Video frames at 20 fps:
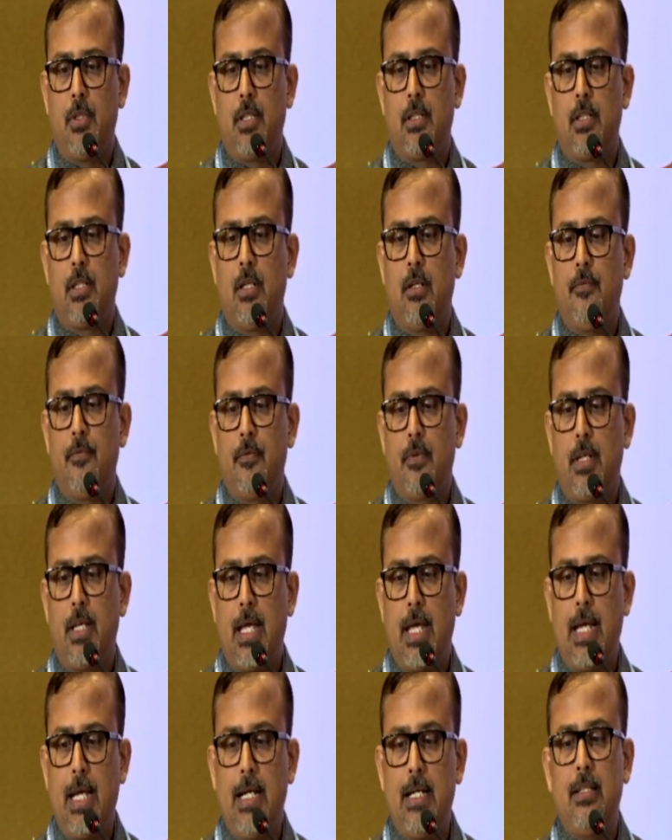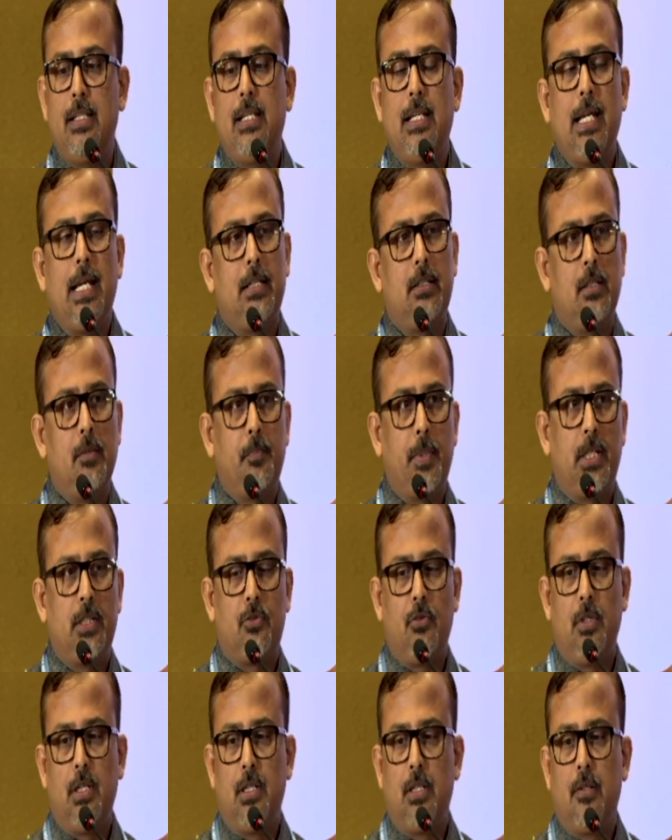nerve, and the lateral
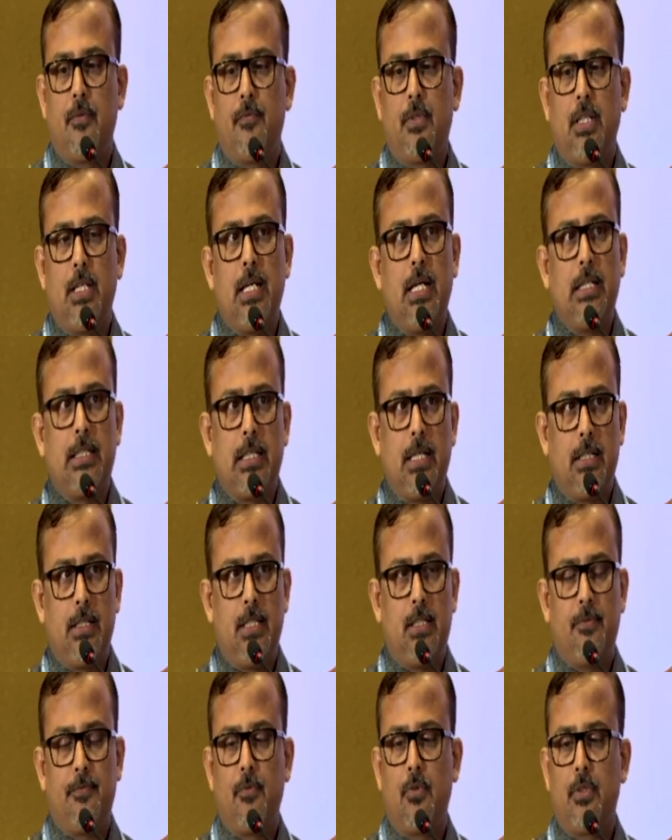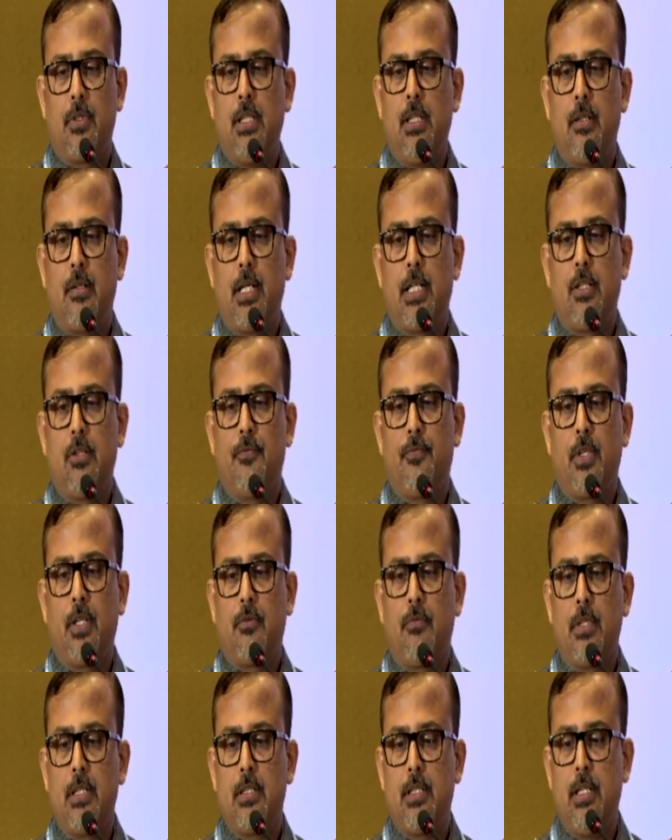pectoral nerve. They are targets for the
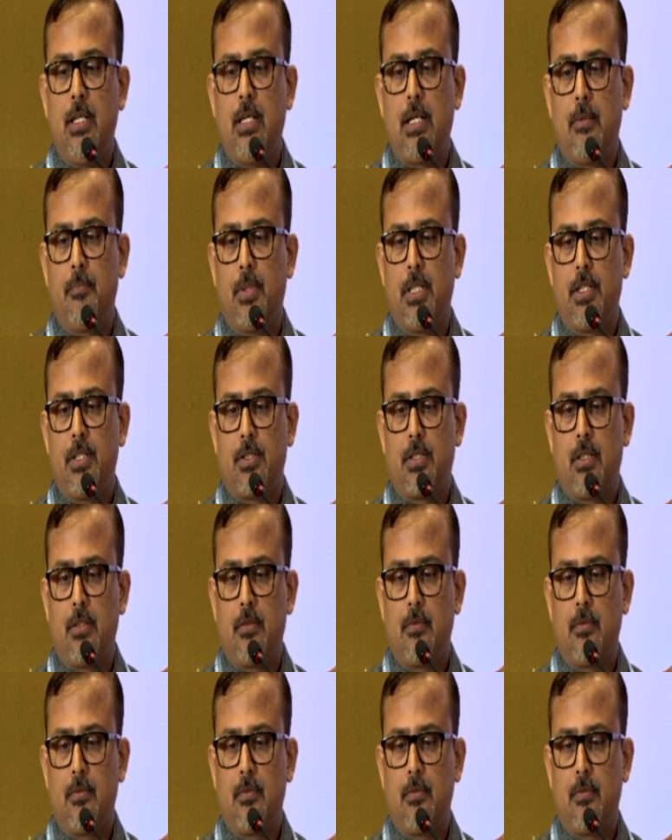radiofrequency ablation.